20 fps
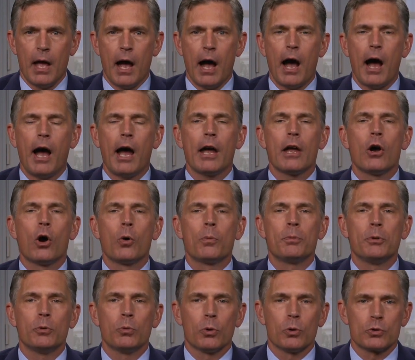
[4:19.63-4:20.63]
I hope
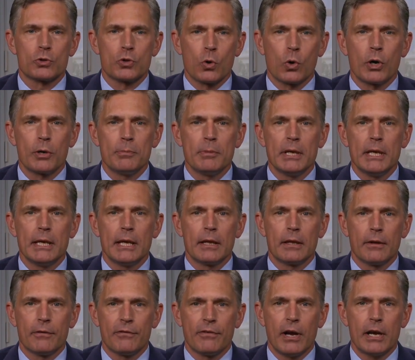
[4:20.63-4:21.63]
you will join me in
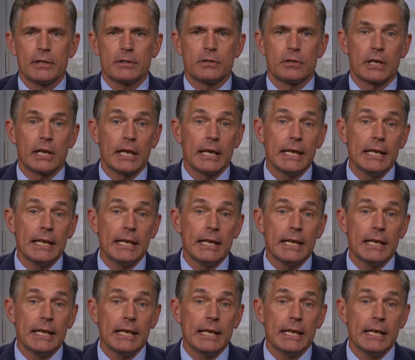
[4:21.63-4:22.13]
the fight to get